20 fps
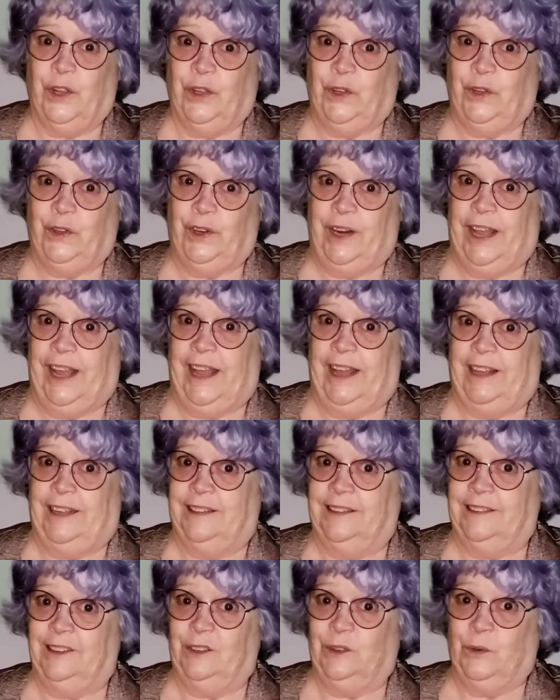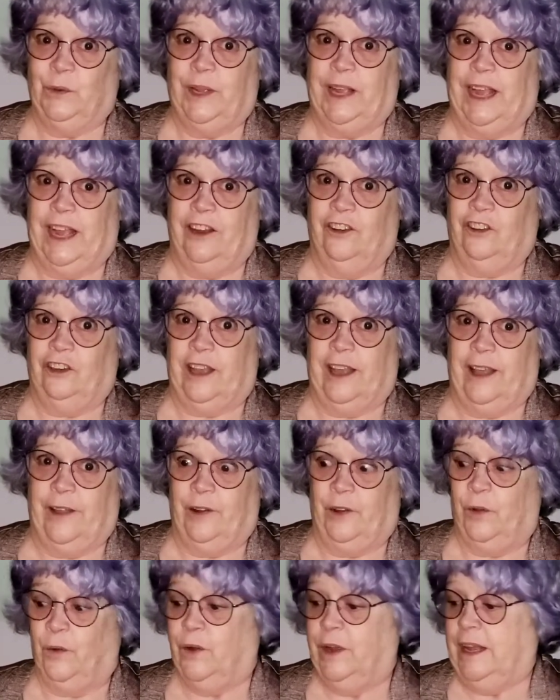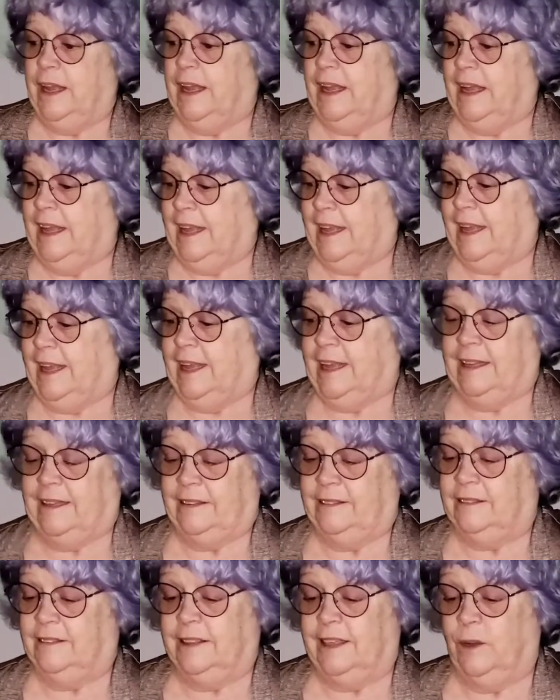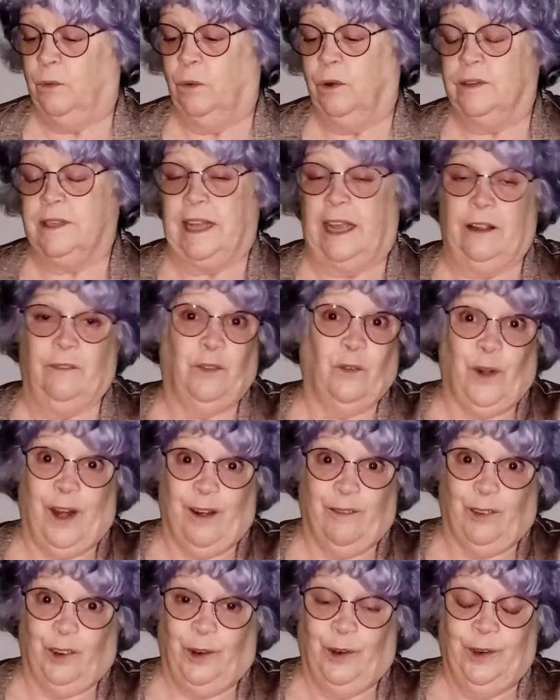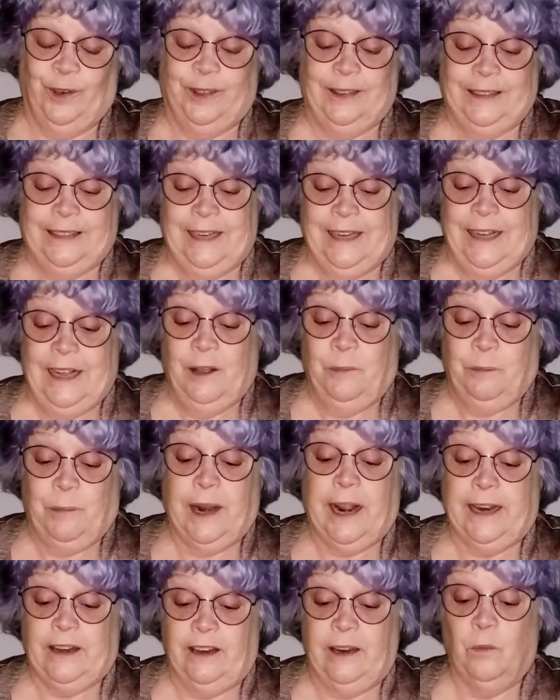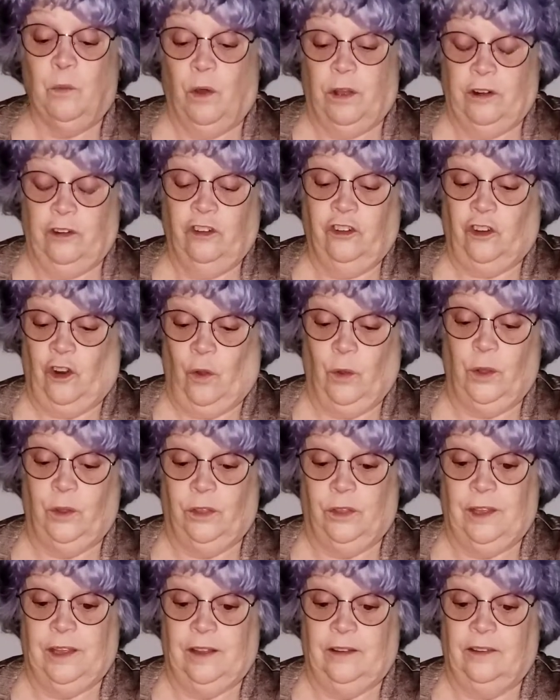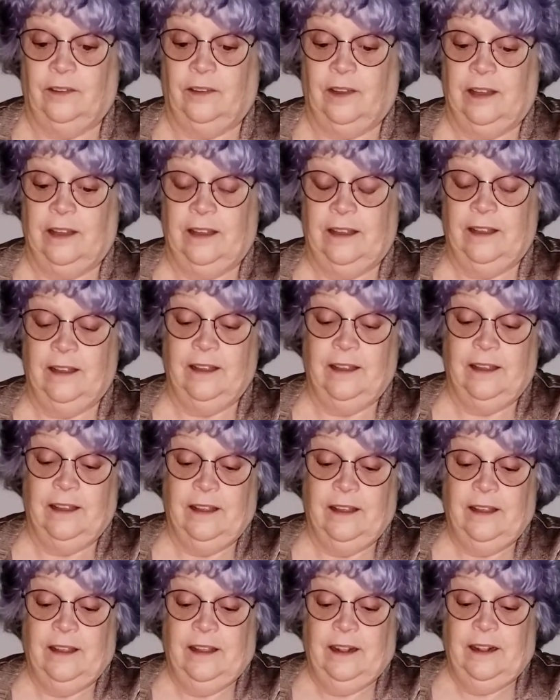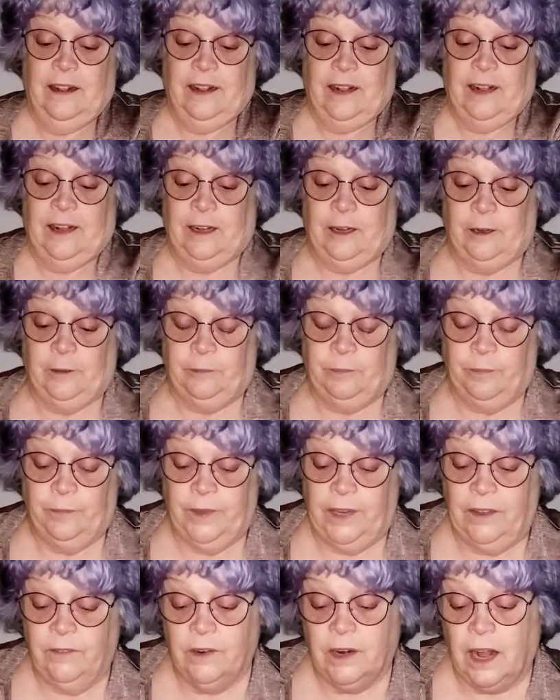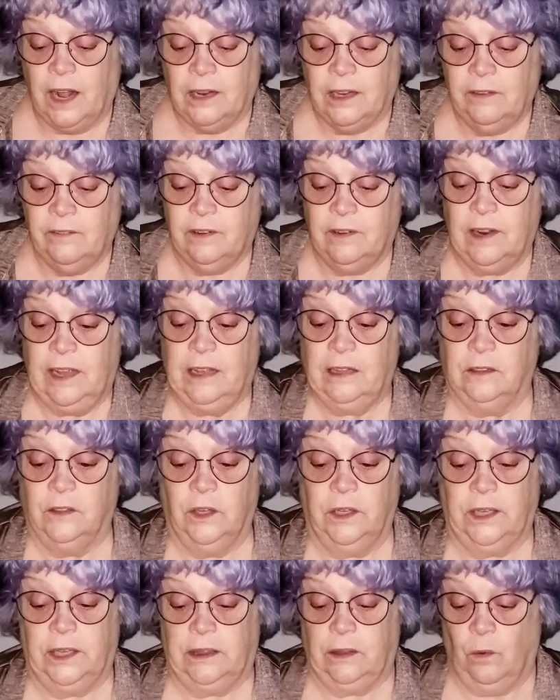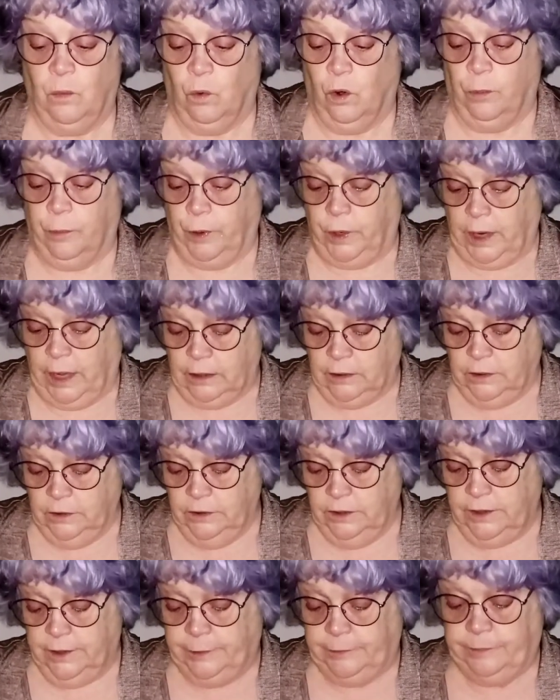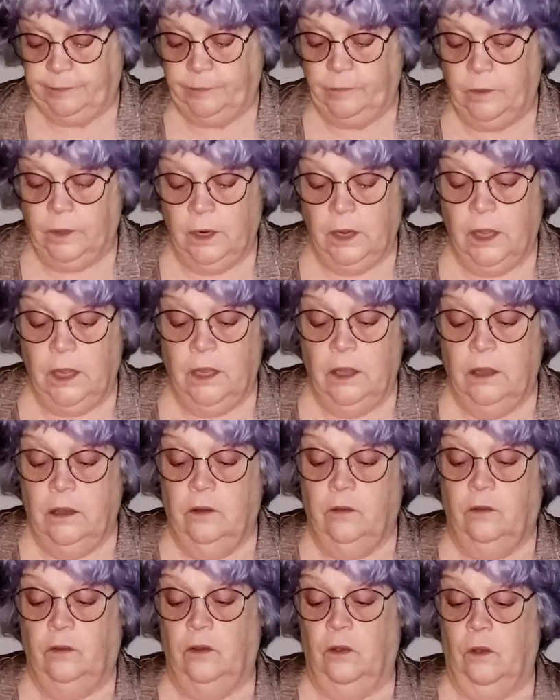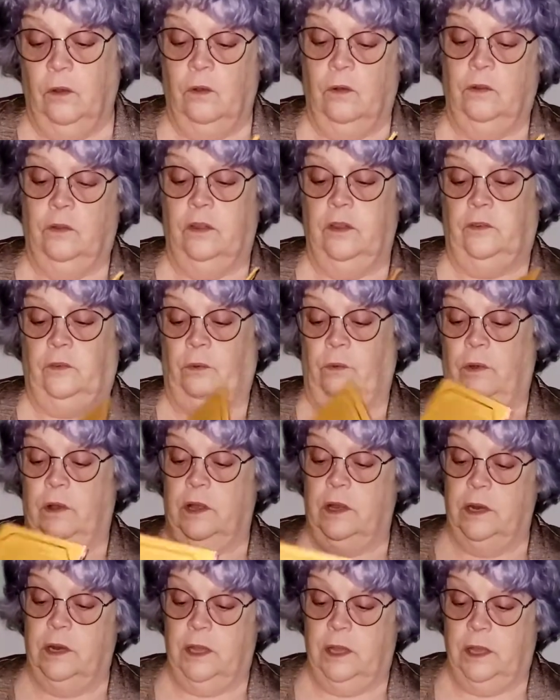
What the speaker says: good at doing eyeshadow and it will take forever. But I did want to show you these. I'll even take a look at the warmer colors. So this one